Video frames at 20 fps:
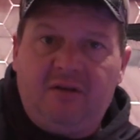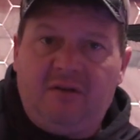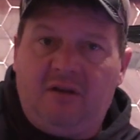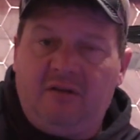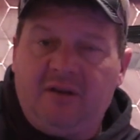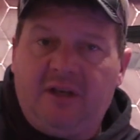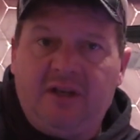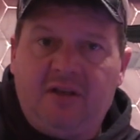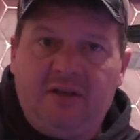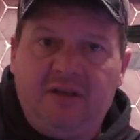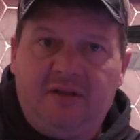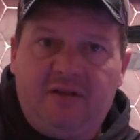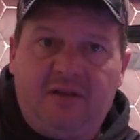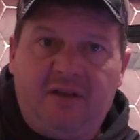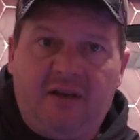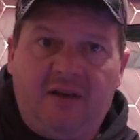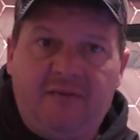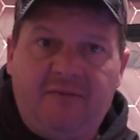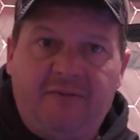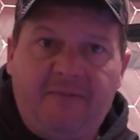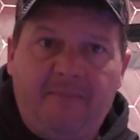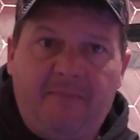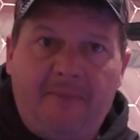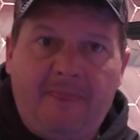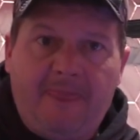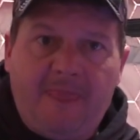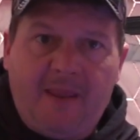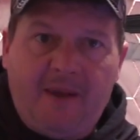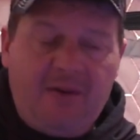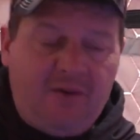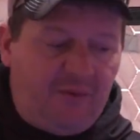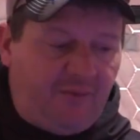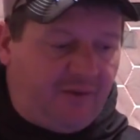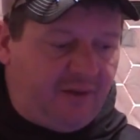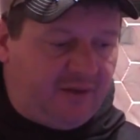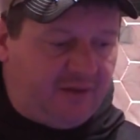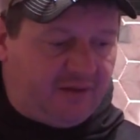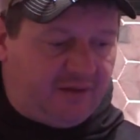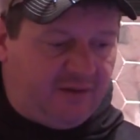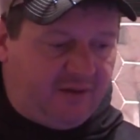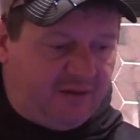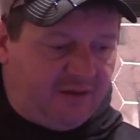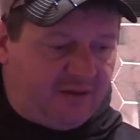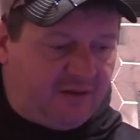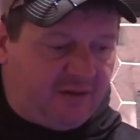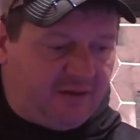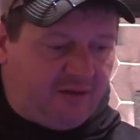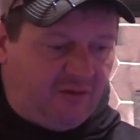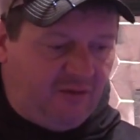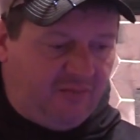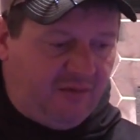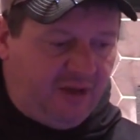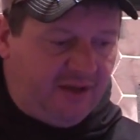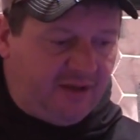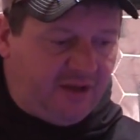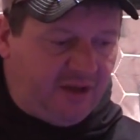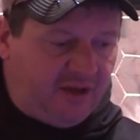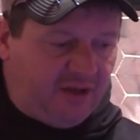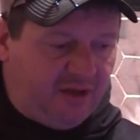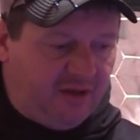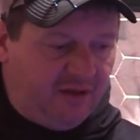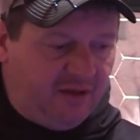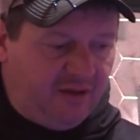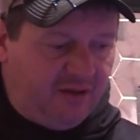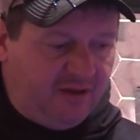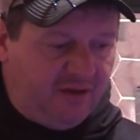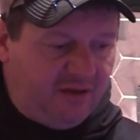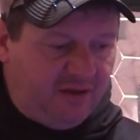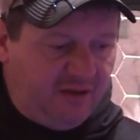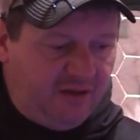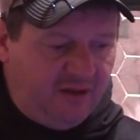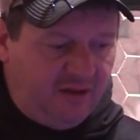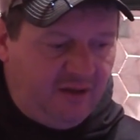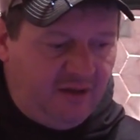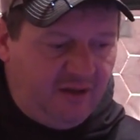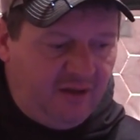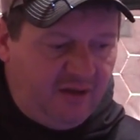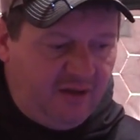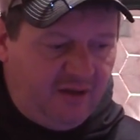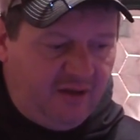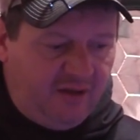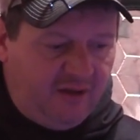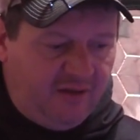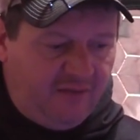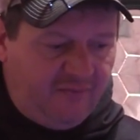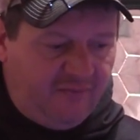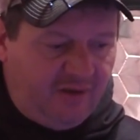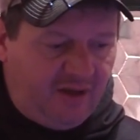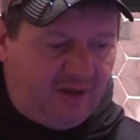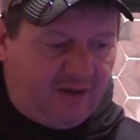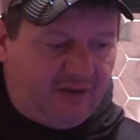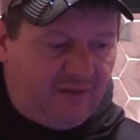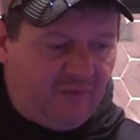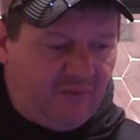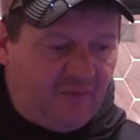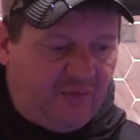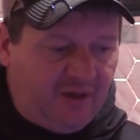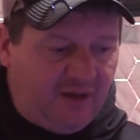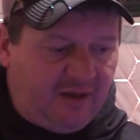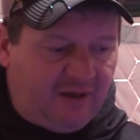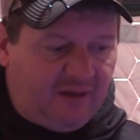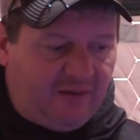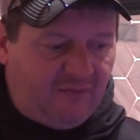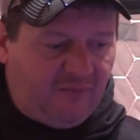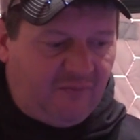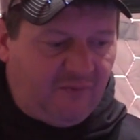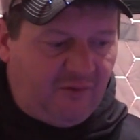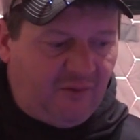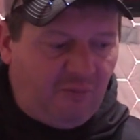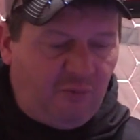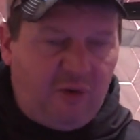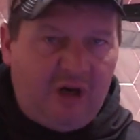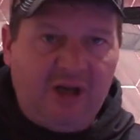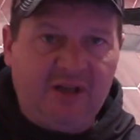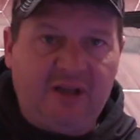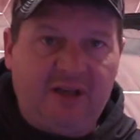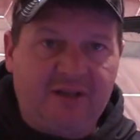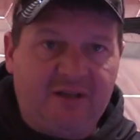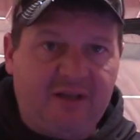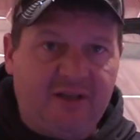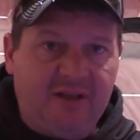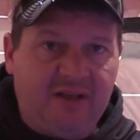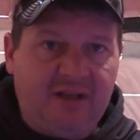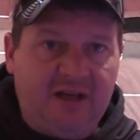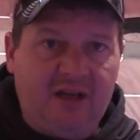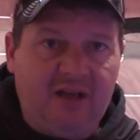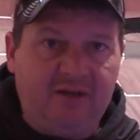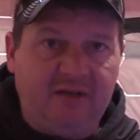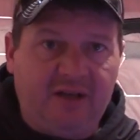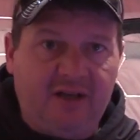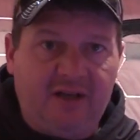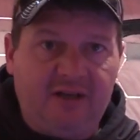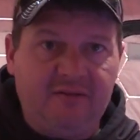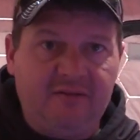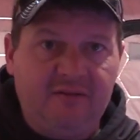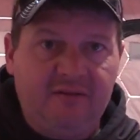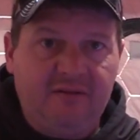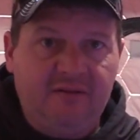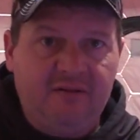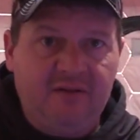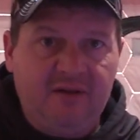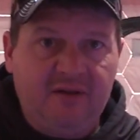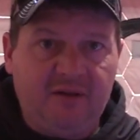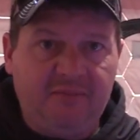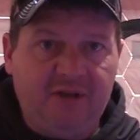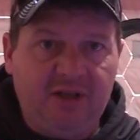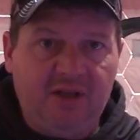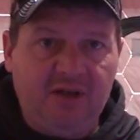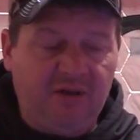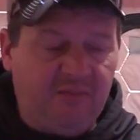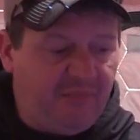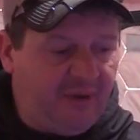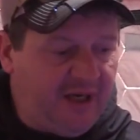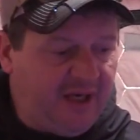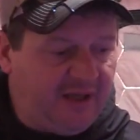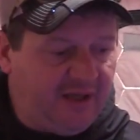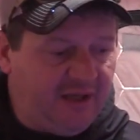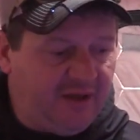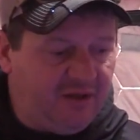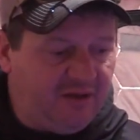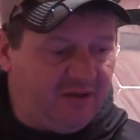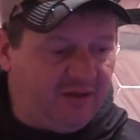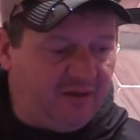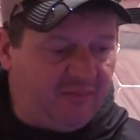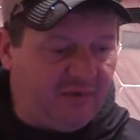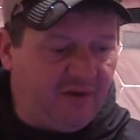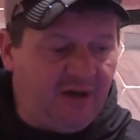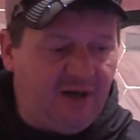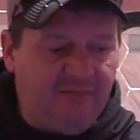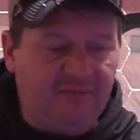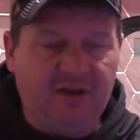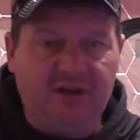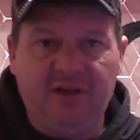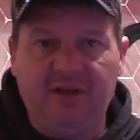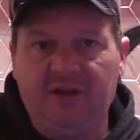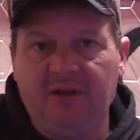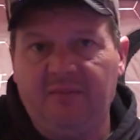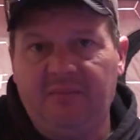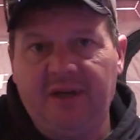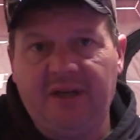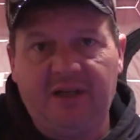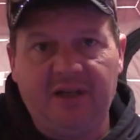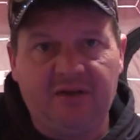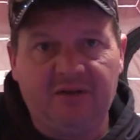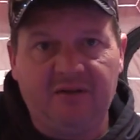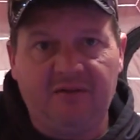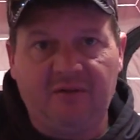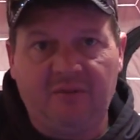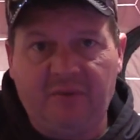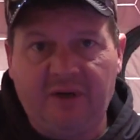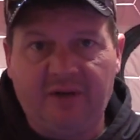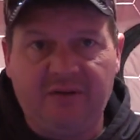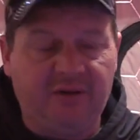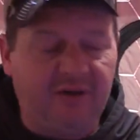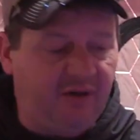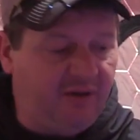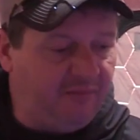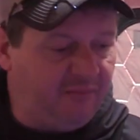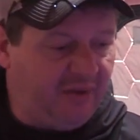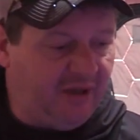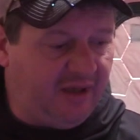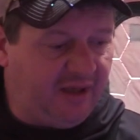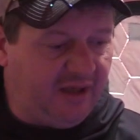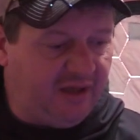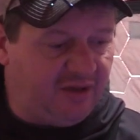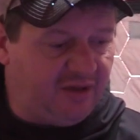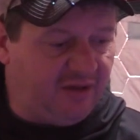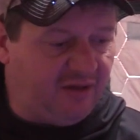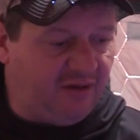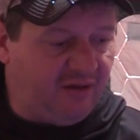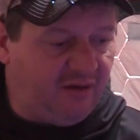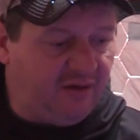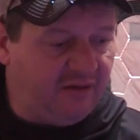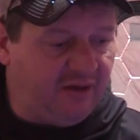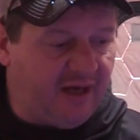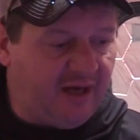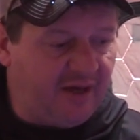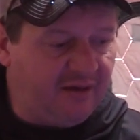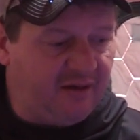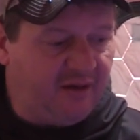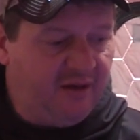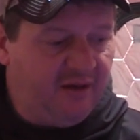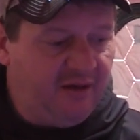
all that good stuff. You know, there's so much that them walleyes can tell you. I mean, you can pay attention to the barometer, you can pay attention to the weather, you can pay attention to all that.